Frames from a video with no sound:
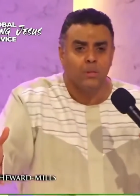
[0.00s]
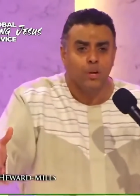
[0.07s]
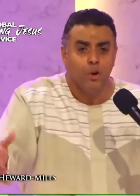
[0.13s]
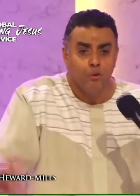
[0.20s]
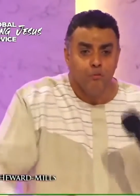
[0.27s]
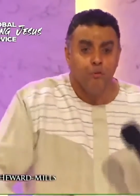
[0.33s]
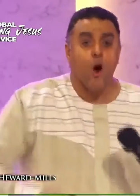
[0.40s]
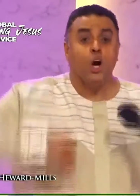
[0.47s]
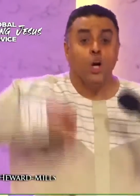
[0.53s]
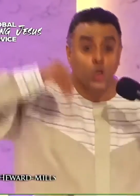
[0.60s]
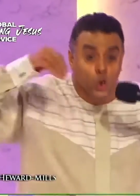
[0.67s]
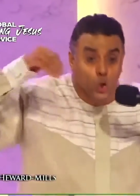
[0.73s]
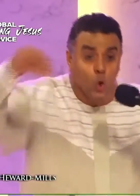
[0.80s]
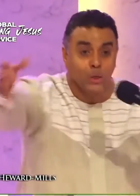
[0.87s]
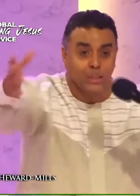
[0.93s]
for
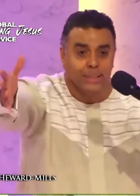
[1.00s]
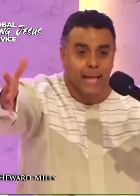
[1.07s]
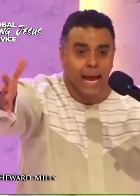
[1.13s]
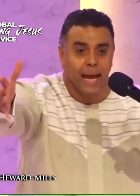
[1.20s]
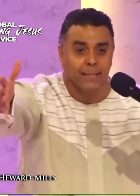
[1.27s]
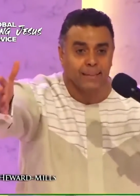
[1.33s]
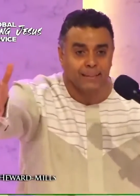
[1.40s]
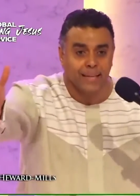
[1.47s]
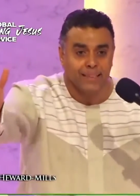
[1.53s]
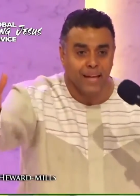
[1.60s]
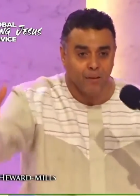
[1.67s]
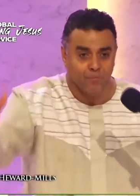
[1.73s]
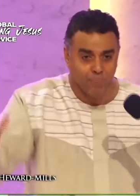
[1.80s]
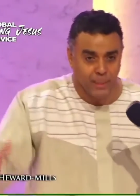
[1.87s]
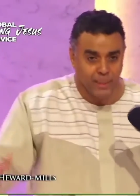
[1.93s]
good things that
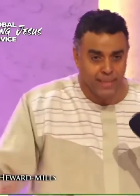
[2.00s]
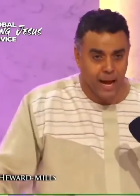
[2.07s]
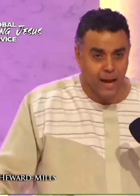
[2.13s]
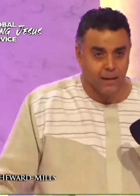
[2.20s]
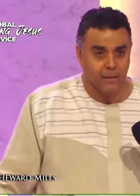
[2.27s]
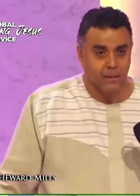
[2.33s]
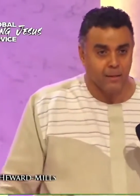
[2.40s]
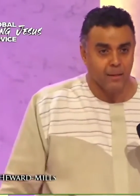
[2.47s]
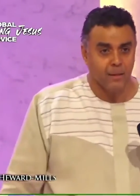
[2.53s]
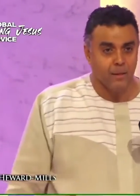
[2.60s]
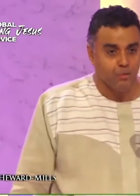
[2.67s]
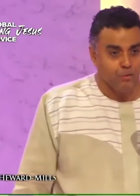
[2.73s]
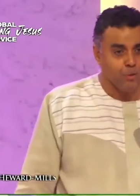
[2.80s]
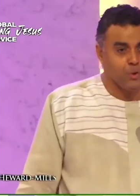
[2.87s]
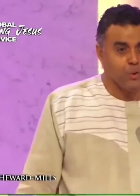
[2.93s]
have been done
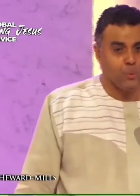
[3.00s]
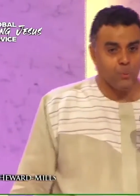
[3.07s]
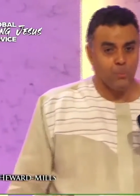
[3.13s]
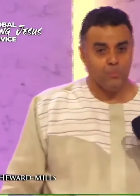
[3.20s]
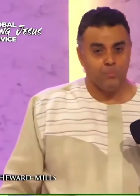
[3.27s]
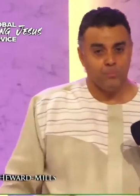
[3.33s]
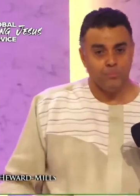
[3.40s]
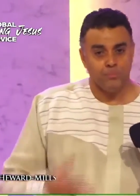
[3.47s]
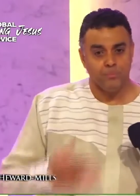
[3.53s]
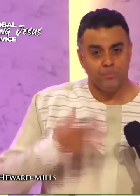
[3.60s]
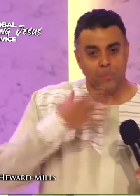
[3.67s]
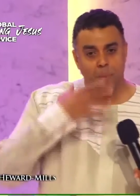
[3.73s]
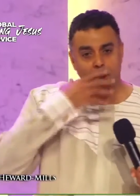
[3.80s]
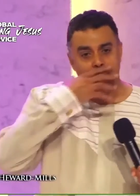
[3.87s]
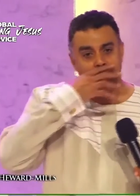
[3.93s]
for you.
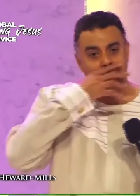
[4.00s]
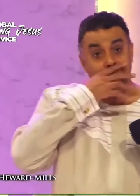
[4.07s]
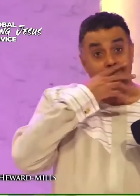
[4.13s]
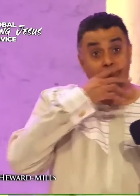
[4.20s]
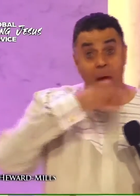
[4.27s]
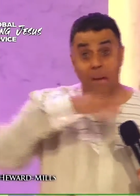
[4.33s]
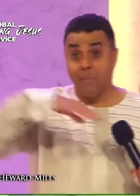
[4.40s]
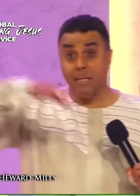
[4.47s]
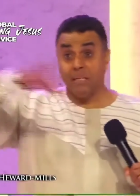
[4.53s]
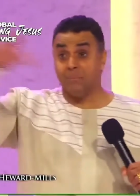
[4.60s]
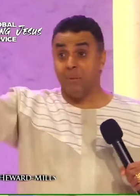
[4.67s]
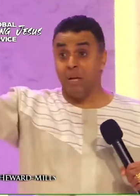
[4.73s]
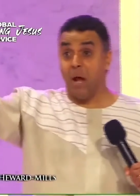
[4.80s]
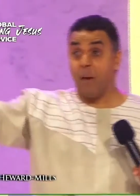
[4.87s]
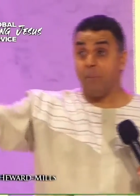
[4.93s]
I mean,
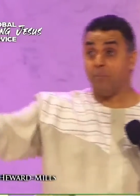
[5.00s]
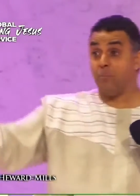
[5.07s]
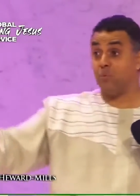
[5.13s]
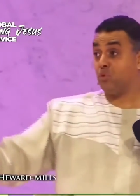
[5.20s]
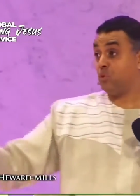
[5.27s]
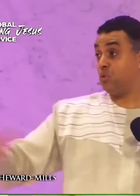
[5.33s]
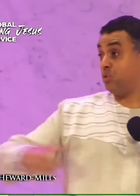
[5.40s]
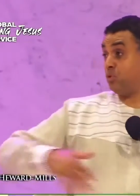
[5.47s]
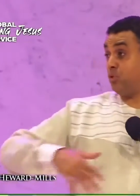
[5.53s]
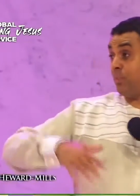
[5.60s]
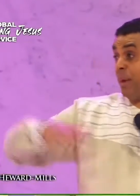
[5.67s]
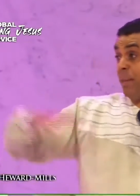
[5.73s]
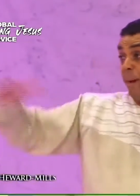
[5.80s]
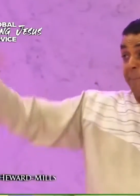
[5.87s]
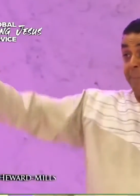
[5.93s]
may, to
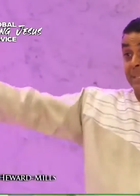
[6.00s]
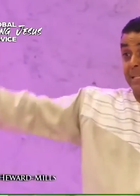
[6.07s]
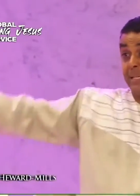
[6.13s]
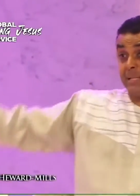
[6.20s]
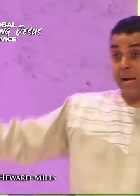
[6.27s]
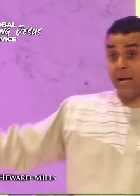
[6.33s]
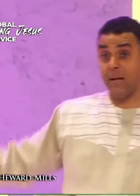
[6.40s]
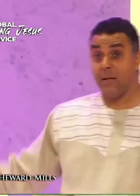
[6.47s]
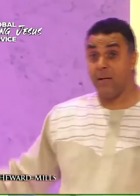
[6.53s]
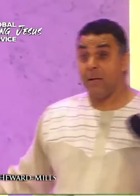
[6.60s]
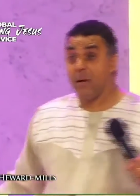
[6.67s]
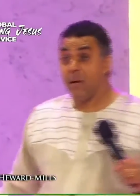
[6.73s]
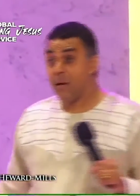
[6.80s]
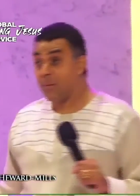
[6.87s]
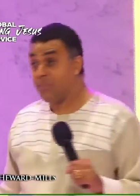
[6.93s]
me, my pastors are
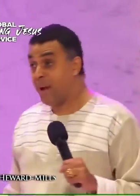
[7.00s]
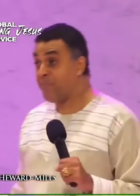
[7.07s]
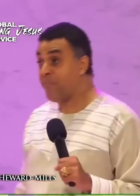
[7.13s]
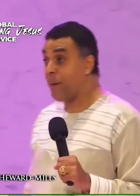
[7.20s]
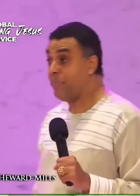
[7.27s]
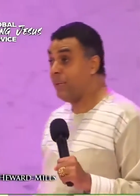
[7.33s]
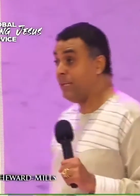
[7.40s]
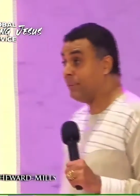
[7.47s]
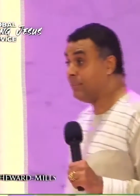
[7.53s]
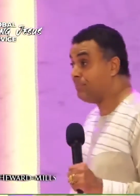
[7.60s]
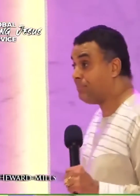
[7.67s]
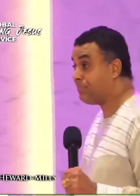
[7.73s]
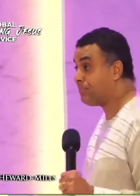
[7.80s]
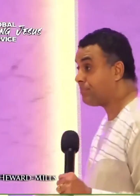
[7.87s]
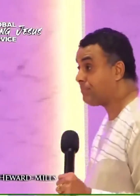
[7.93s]
my family.
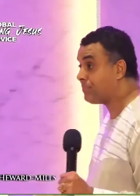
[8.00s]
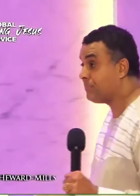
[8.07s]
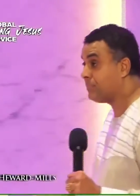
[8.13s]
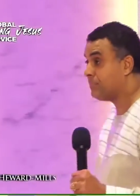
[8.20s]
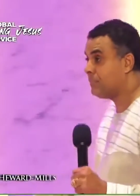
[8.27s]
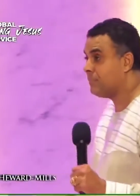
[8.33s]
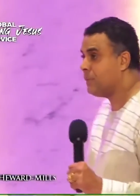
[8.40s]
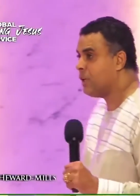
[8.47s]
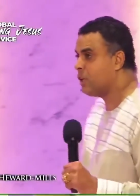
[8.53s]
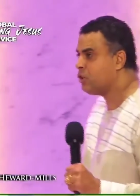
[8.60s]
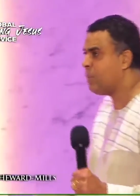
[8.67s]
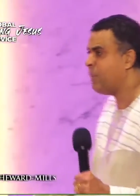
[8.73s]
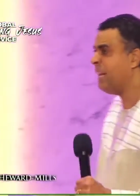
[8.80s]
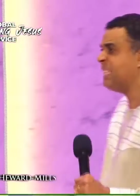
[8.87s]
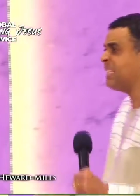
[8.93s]

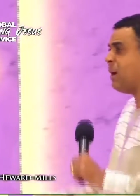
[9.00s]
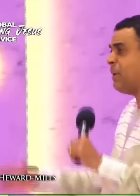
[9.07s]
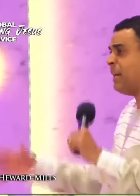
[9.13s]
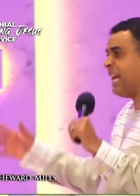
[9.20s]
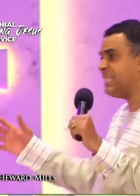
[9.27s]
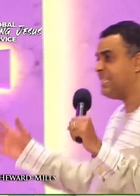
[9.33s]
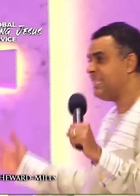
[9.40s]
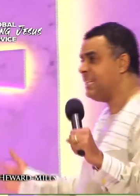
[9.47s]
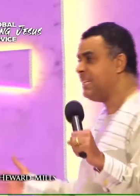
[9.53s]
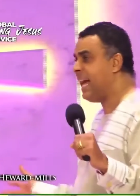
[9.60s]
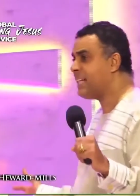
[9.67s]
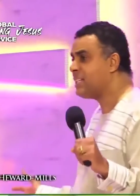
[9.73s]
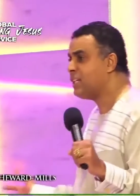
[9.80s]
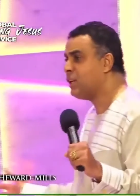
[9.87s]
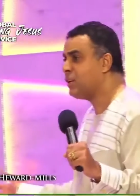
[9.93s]
So many times when I see
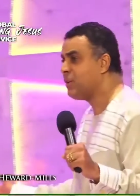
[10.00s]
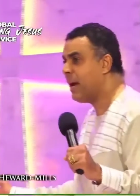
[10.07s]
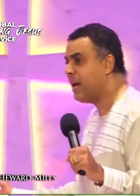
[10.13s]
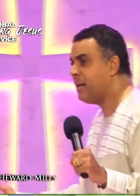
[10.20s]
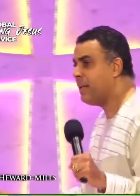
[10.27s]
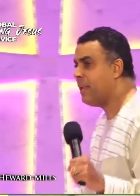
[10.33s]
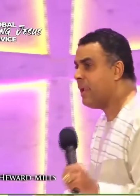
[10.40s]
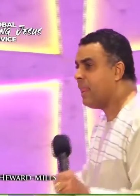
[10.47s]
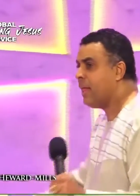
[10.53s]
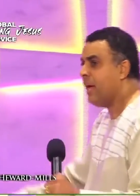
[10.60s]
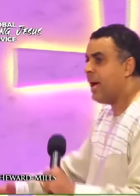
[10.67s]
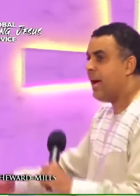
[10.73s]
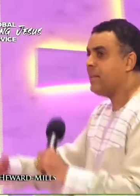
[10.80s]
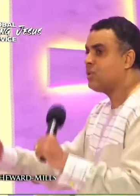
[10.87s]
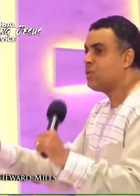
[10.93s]
their children
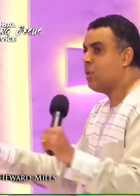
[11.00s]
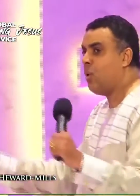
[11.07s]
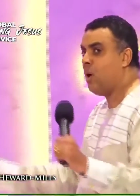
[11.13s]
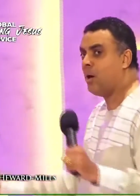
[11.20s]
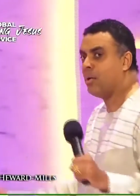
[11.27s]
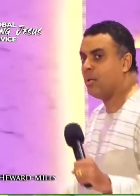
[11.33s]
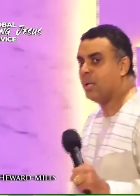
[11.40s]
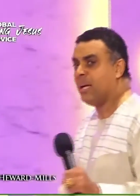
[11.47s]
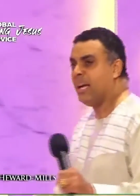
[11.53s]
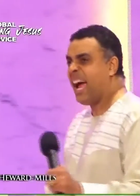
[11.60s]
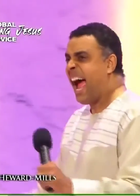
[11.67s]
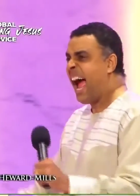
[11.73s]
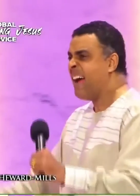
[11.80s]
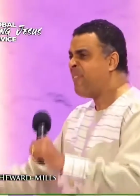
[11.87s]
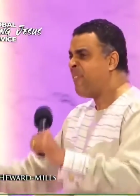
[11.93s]
and so on,
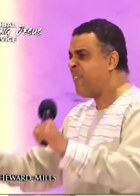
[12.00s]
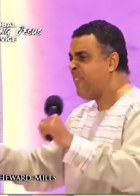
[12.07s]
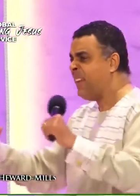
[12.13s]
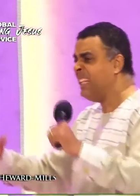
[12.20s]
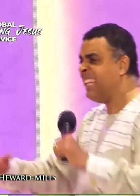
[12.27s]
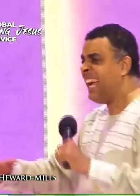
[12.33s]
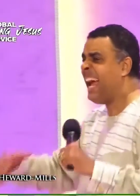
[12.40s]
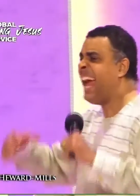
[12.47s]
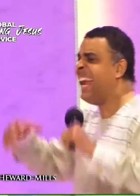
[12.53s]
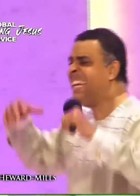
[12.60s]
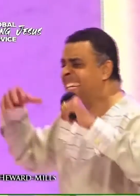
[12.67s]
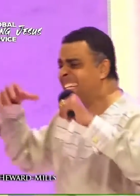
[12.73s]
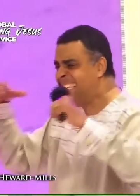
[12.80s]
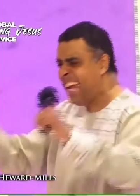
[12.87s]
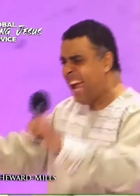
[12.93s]
I feel a
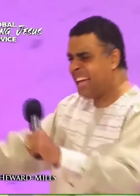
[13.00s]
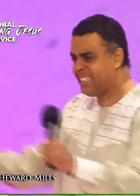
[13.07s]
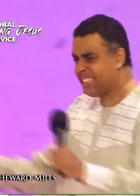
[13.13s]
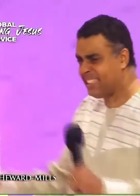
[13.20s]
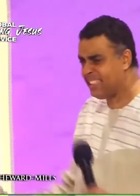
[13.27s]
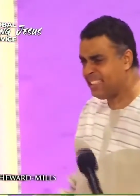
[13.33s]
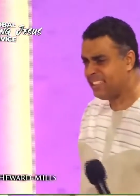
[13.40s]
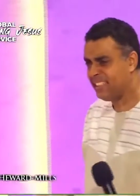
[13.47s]
debt